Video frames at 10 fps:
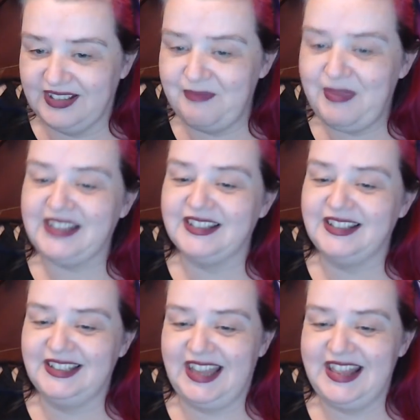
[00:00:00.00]

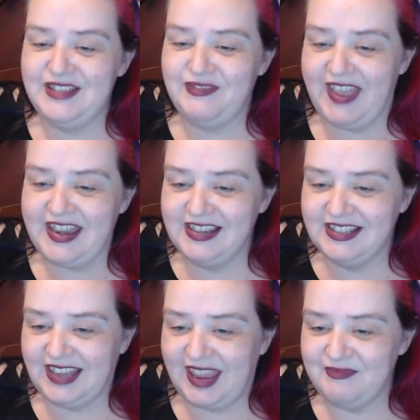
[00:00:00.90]
Bexy's in the
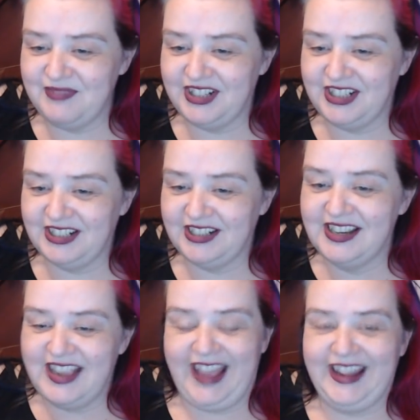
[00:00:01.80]
Fens, Cambridgeshire.
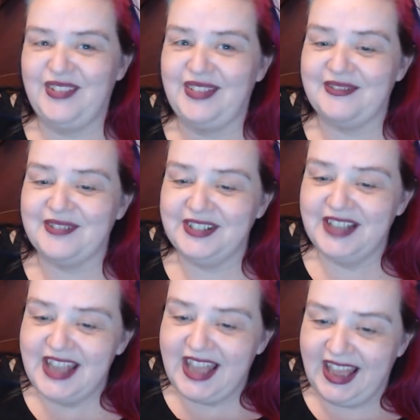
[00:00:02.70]
I know that one.
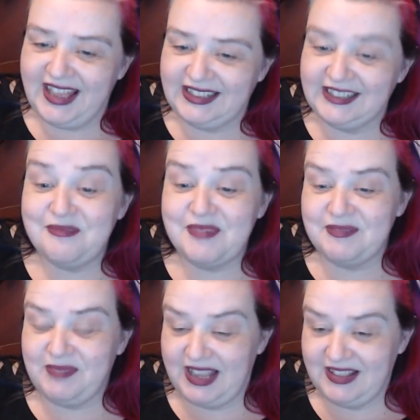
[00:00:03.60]
And Little
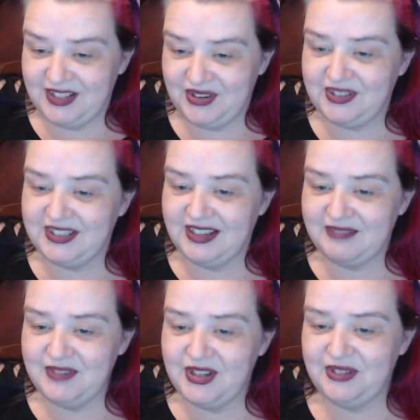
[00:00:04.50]
Bird Blythe's
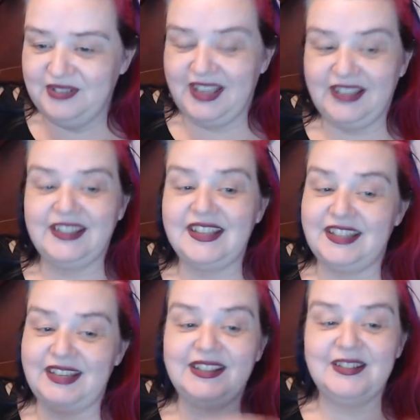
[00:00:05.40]
Nottingham. Cool, yeah,
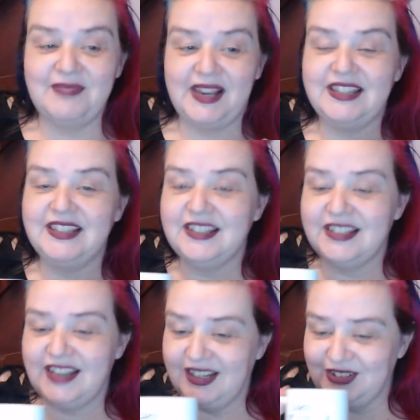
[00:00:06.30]
let's see some places
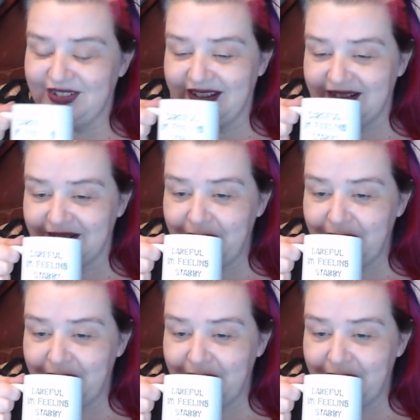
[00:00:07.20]
that I do know.